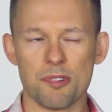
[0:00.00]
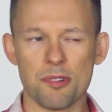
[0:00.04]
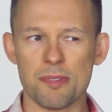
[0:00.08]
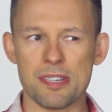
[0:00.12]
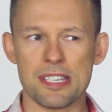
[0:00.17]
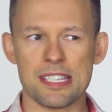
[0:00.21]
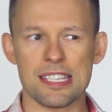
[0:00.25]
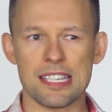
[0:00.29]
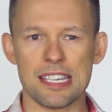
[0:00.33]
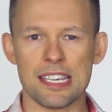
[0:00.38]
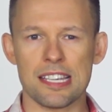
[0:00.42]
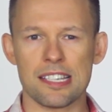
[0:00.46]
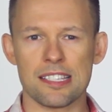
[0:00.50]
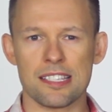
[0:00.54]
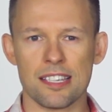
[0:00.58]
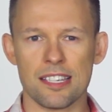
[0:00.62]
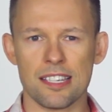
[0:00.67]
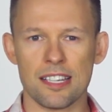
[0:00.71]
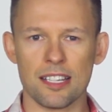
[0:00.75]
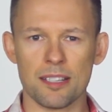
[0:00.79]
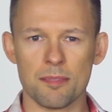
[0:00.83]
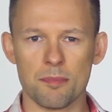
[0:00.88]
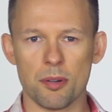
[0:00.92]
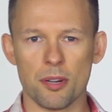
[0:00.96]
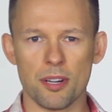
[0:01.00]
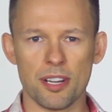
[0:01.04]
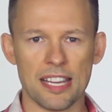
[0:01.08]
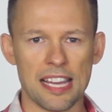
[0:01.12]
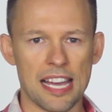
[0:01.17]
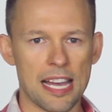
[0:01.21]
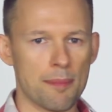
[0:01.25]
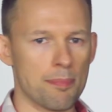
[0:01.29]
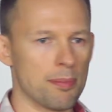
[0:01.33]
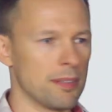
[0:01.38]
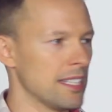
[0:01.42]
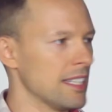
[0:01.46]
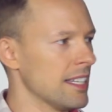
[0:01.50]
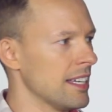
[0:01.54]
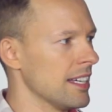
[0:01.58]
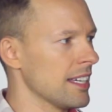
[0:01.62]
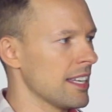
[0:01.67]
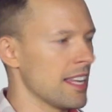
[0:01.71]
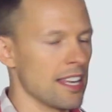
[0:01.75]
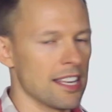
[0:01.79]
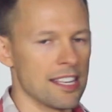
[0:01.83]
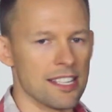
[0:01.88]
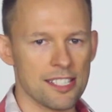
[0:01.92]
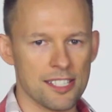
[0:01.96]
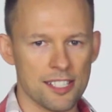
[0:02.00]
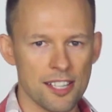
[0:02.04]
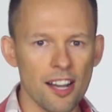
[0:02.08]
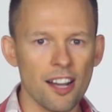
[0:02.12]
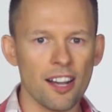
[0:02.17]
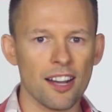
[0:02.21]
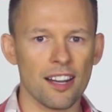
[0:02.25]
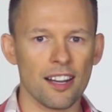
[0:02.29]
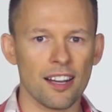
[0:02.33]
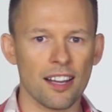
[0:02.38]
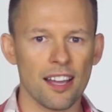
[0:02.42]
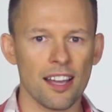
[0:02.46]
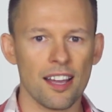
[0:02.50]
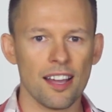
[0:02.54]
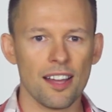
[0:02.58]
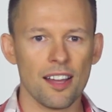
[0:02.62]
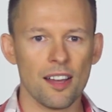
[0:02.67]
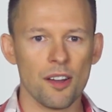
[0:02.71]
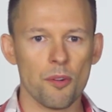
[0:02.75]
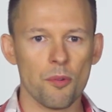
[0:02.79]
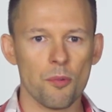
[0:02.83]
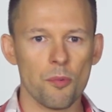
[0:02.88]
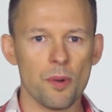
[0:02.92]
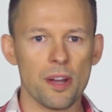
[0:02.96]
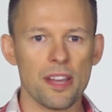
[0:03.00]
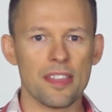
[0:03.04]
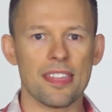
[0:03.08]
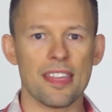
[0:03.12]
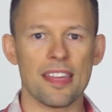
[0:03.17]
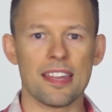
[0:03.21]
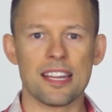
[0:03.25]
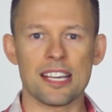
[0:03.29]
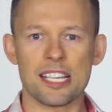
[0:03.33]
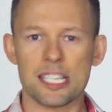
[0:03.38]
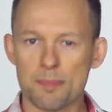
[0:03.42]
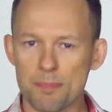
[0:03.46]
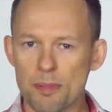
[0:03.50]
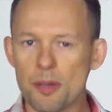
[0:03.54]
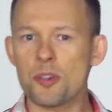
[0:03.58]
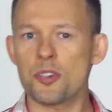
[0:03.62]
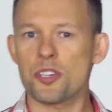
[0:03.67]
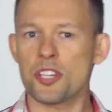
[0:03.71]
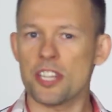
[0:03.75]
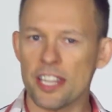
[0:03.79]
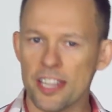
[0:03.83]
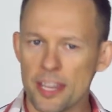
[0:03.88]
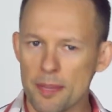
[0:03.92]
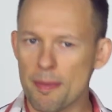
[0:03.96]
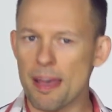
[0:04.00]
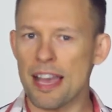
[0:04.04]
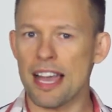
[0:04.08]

What we see is a young boy happily hugging his dog with an explosion in the